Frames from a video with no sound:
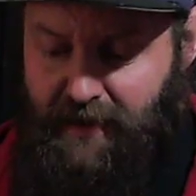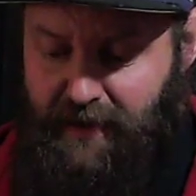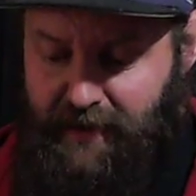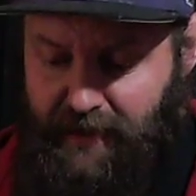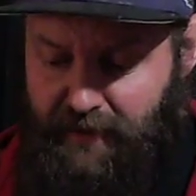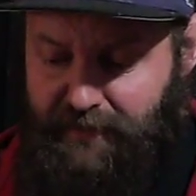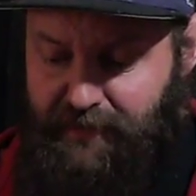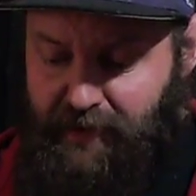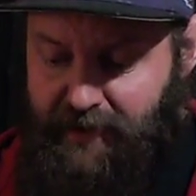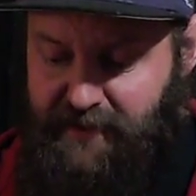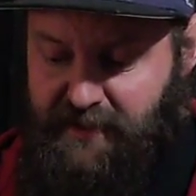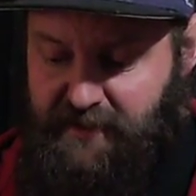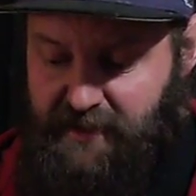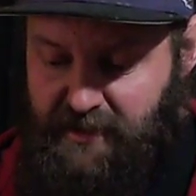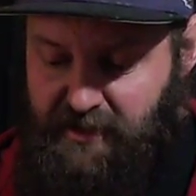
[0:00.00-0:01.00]
If thy
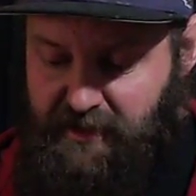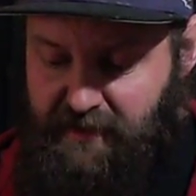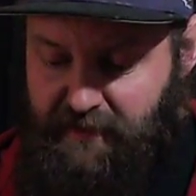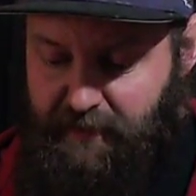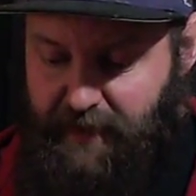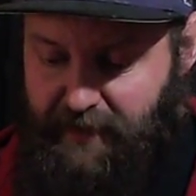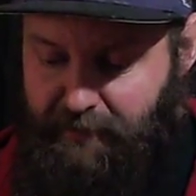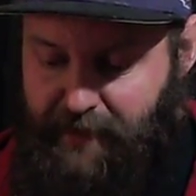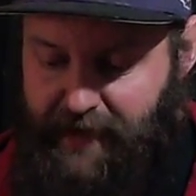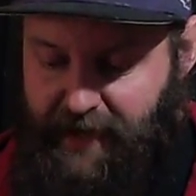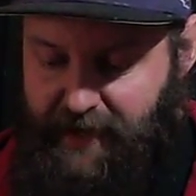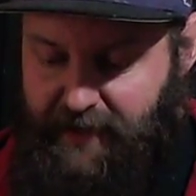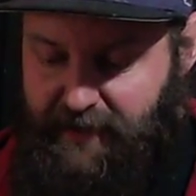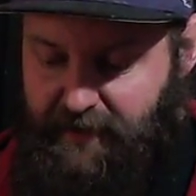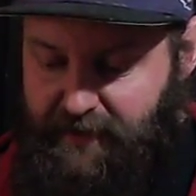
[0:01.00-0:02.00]
decision be
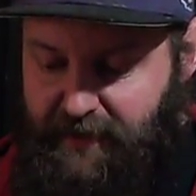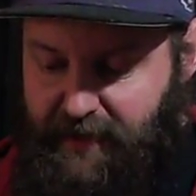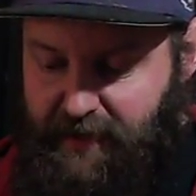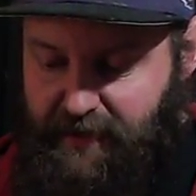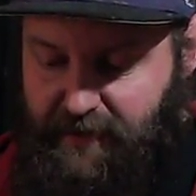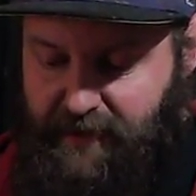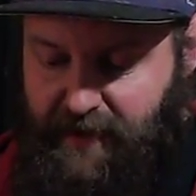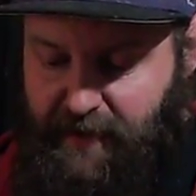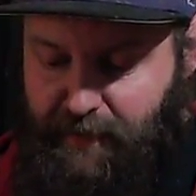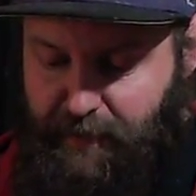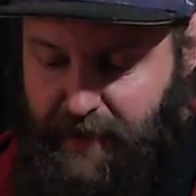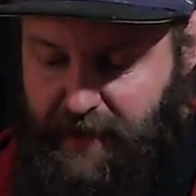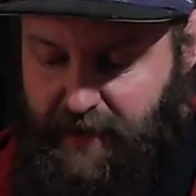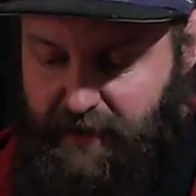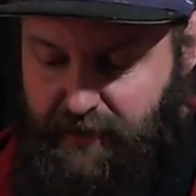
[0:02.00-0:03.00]
made, then there
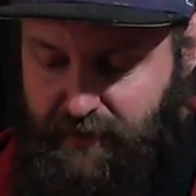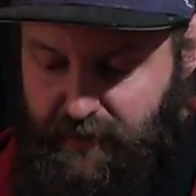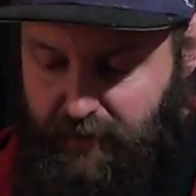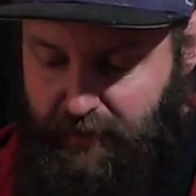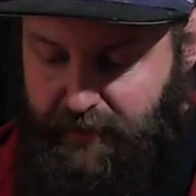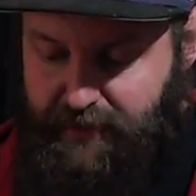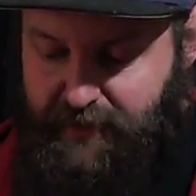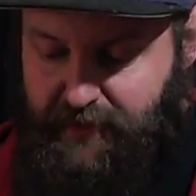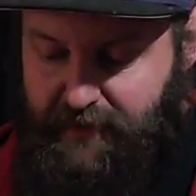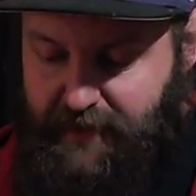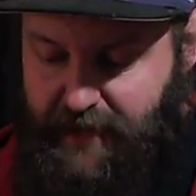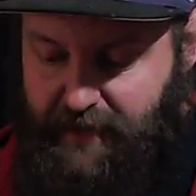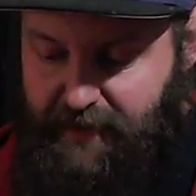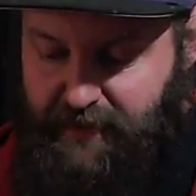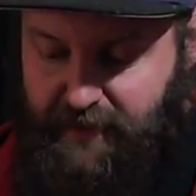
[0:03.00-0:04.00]
be naught
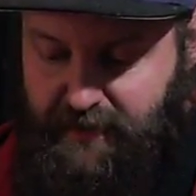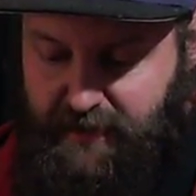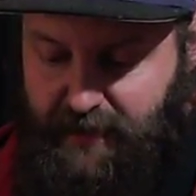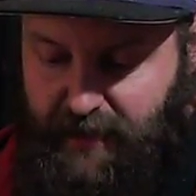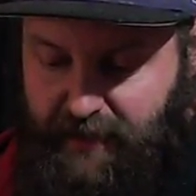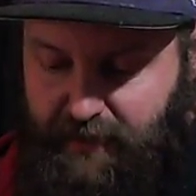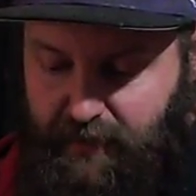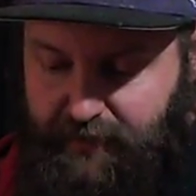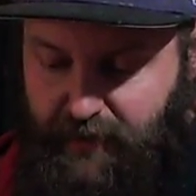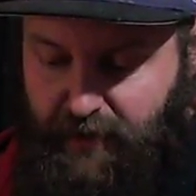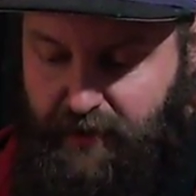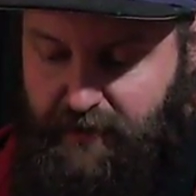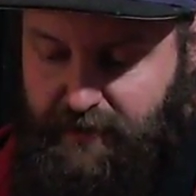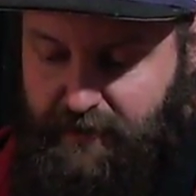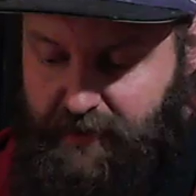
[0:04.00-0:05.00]
that the son of
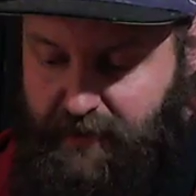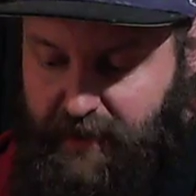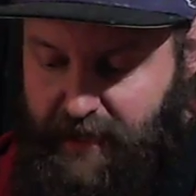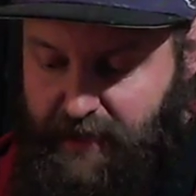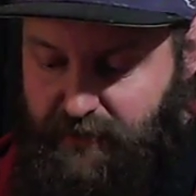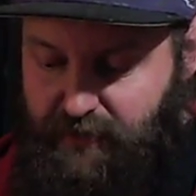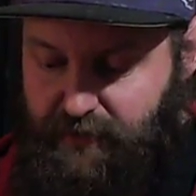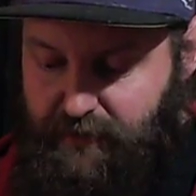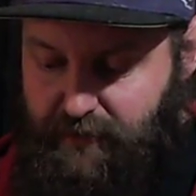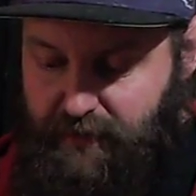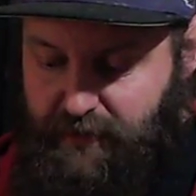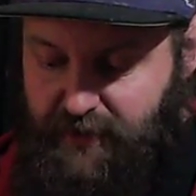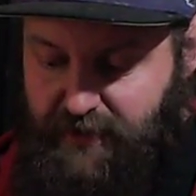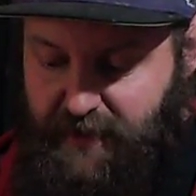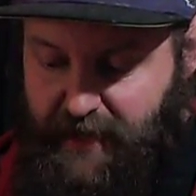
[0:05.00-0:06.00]
Odin can
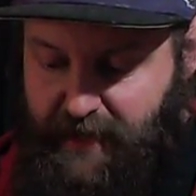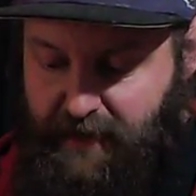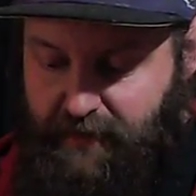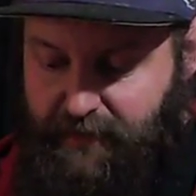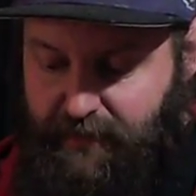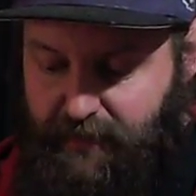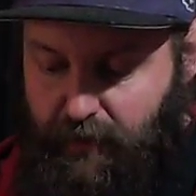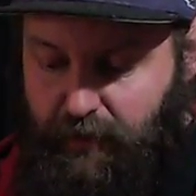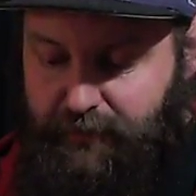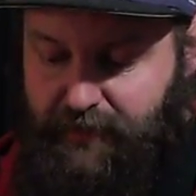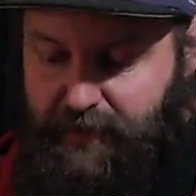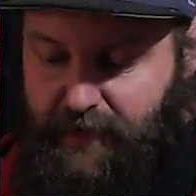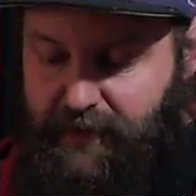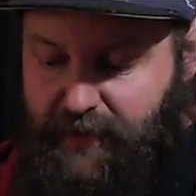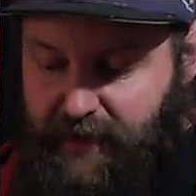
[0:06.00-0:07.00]
do save
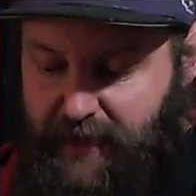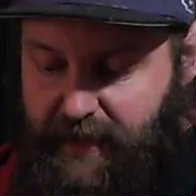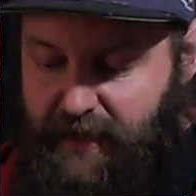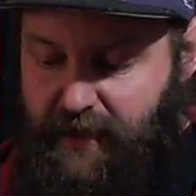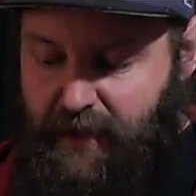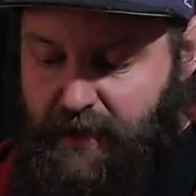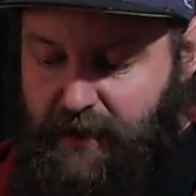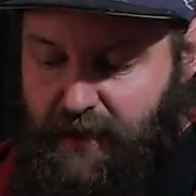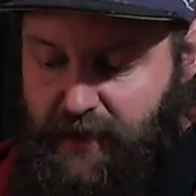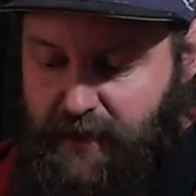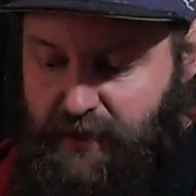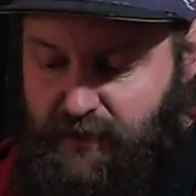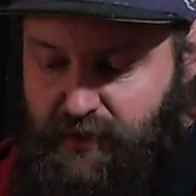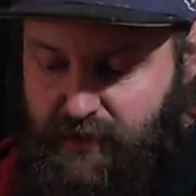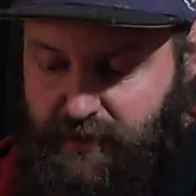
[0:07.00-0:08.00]
offer thee
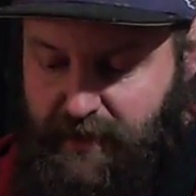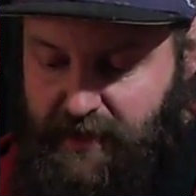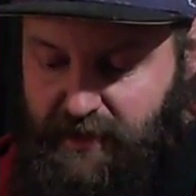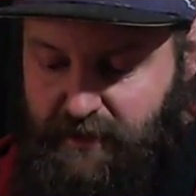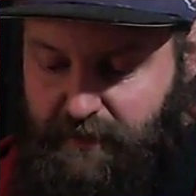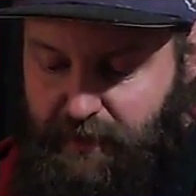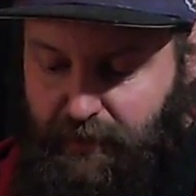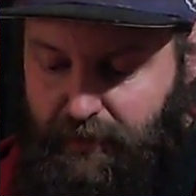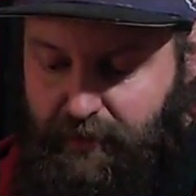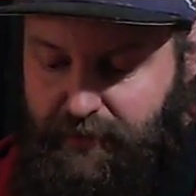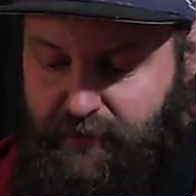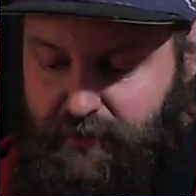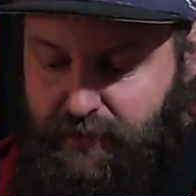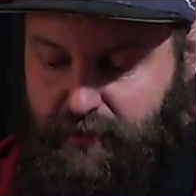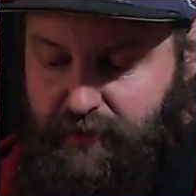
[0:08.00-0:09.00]

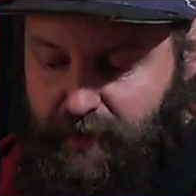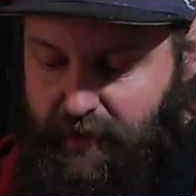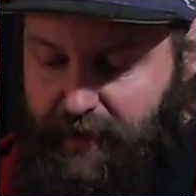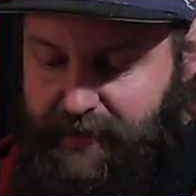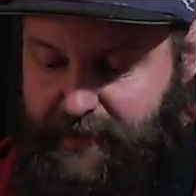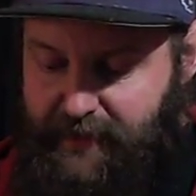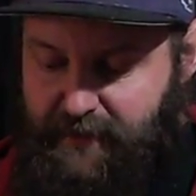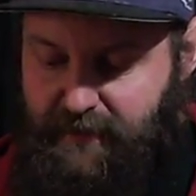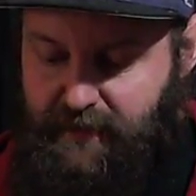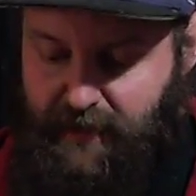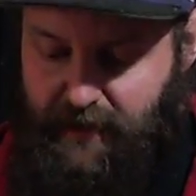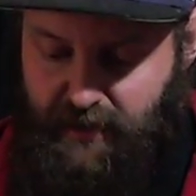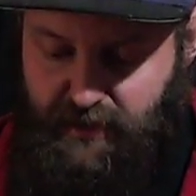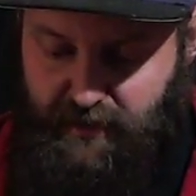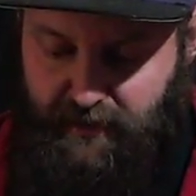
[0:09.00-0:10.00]
transport to thy
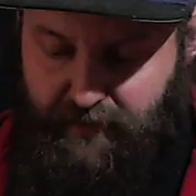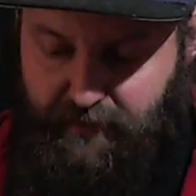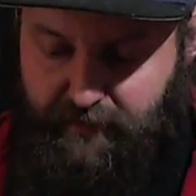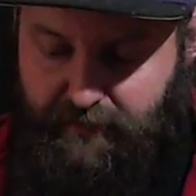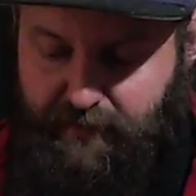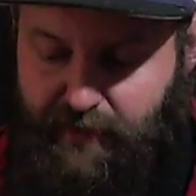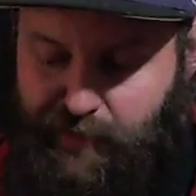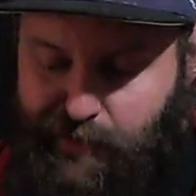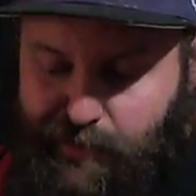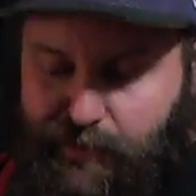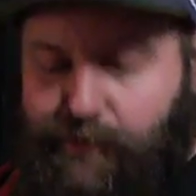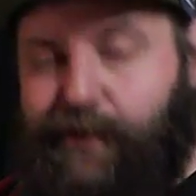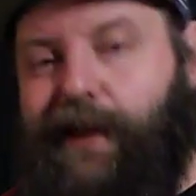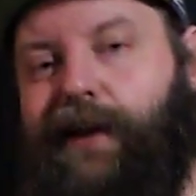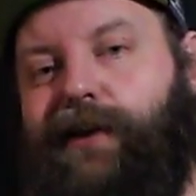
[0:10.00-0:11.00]
destination.
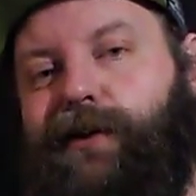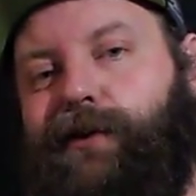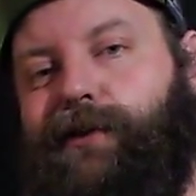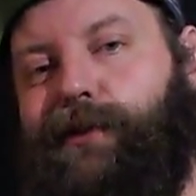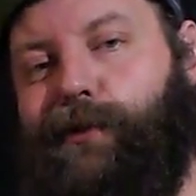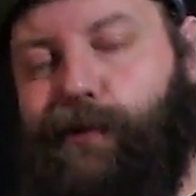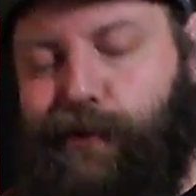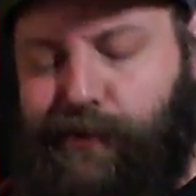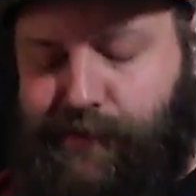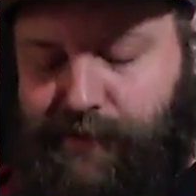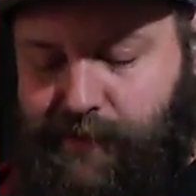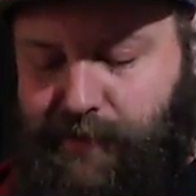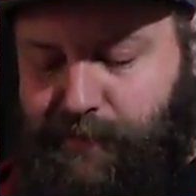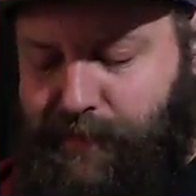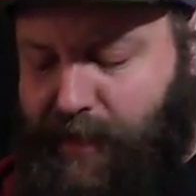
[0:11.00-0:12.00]
Thank you, Thor,
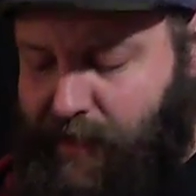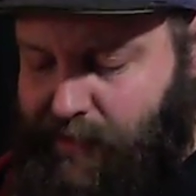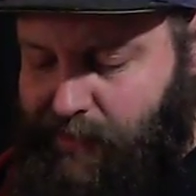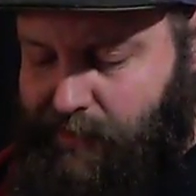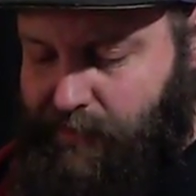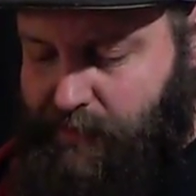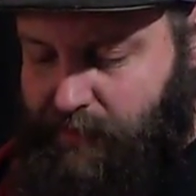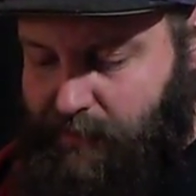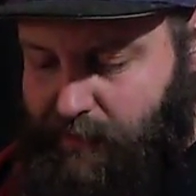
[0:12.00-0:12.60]
says Marcus.